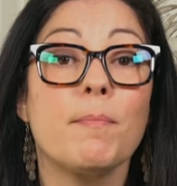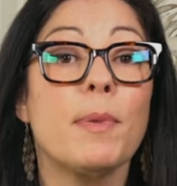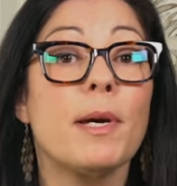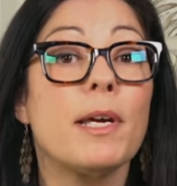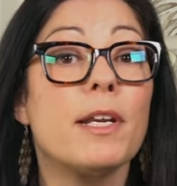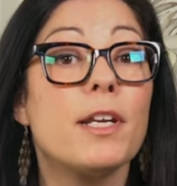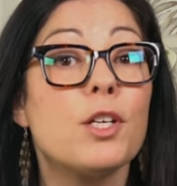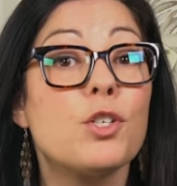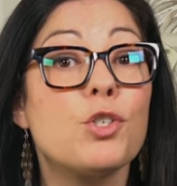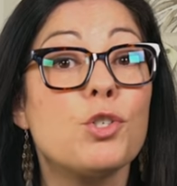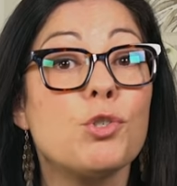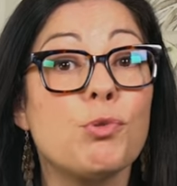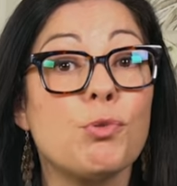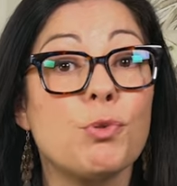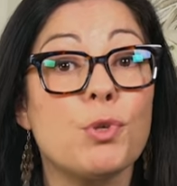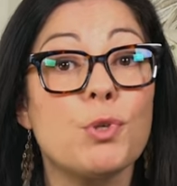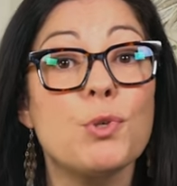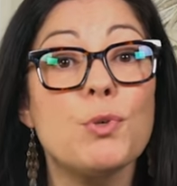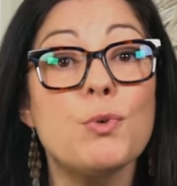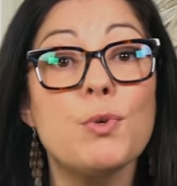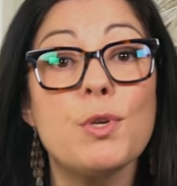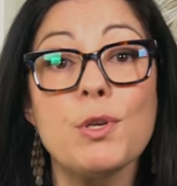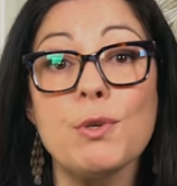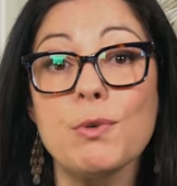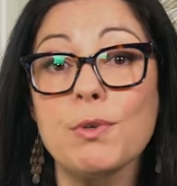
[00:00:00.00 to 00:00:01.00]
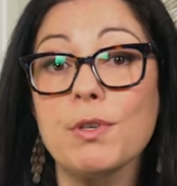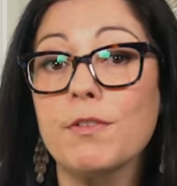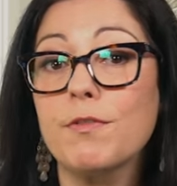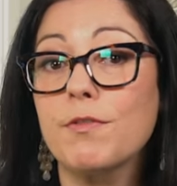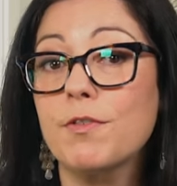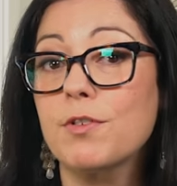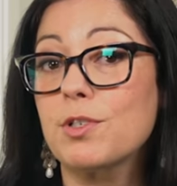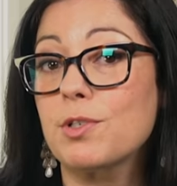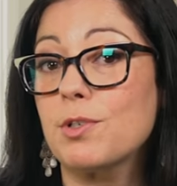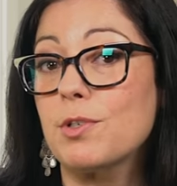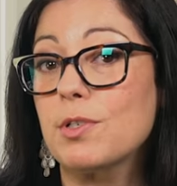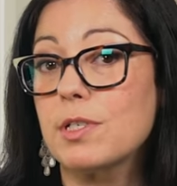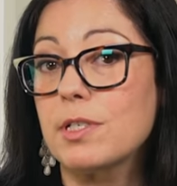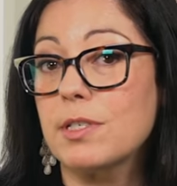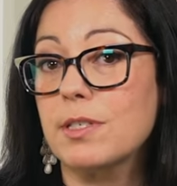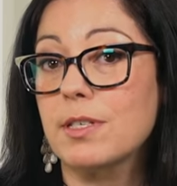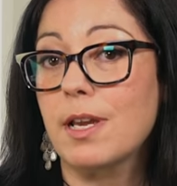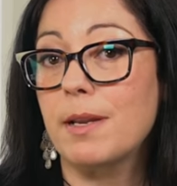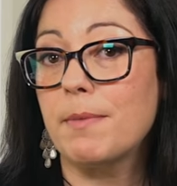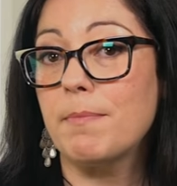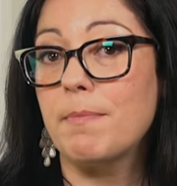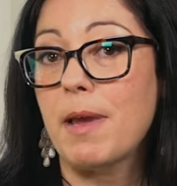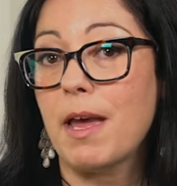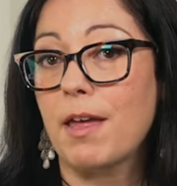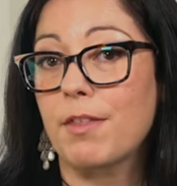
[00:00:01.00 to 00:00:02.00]
But a true universal
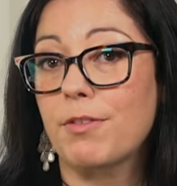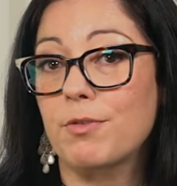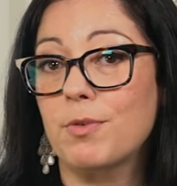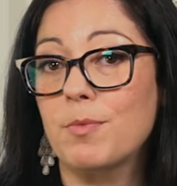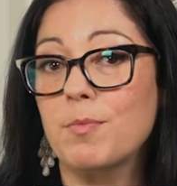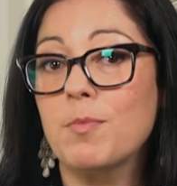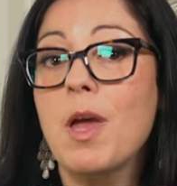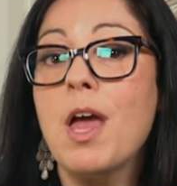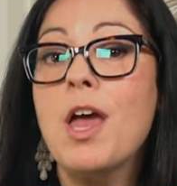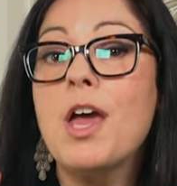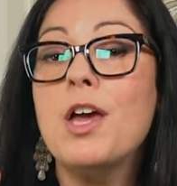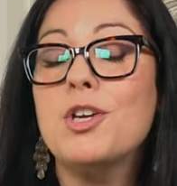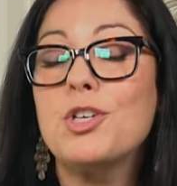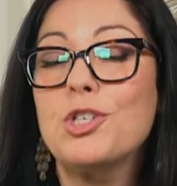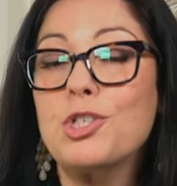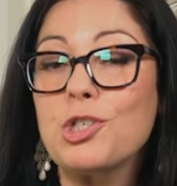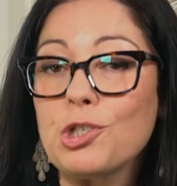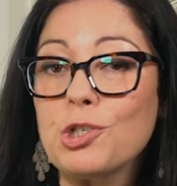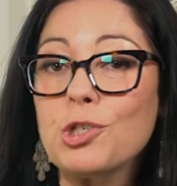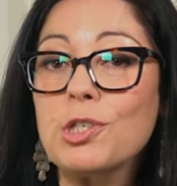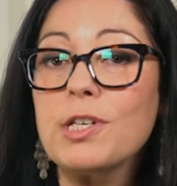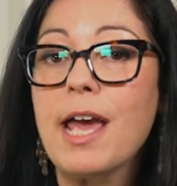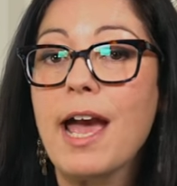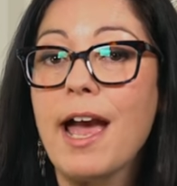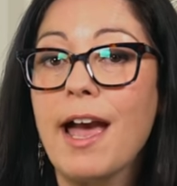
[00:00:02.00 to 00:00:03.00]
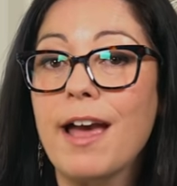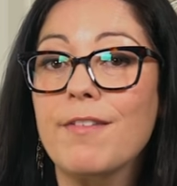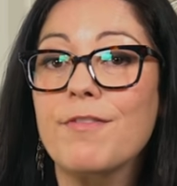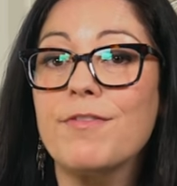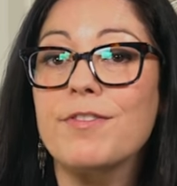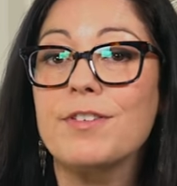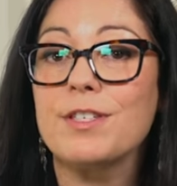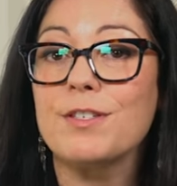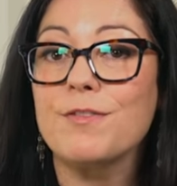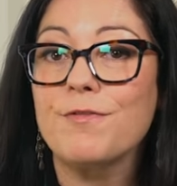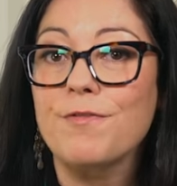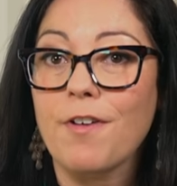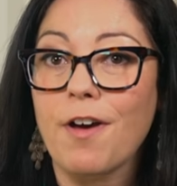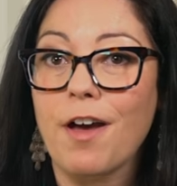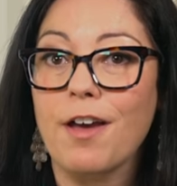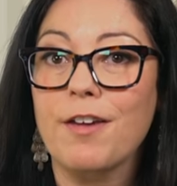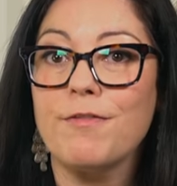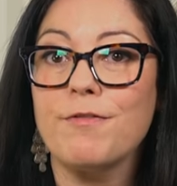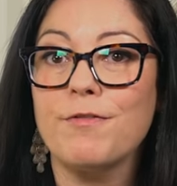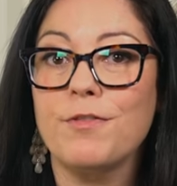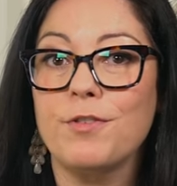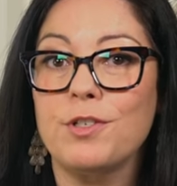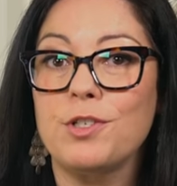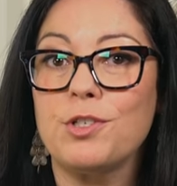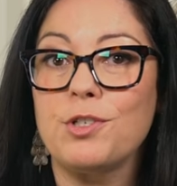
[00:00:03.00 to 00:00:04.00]
design bathroom should have this
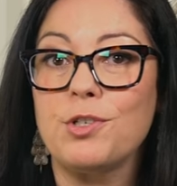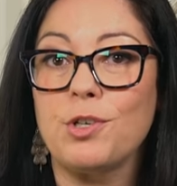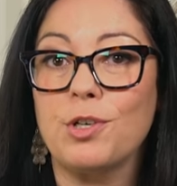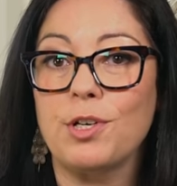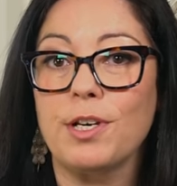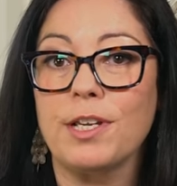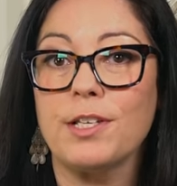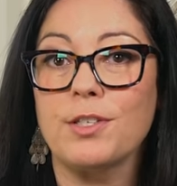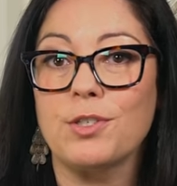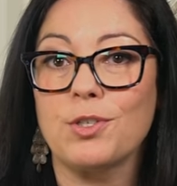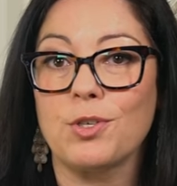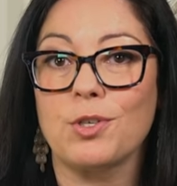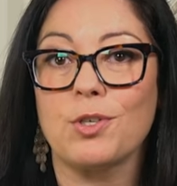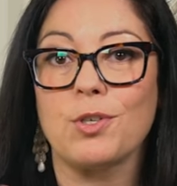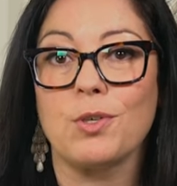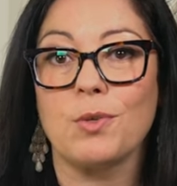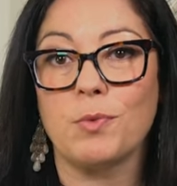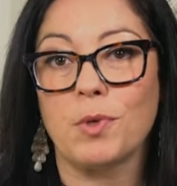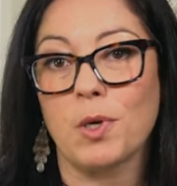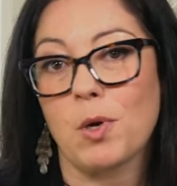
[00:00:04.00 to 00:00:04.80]
five-foot turning circle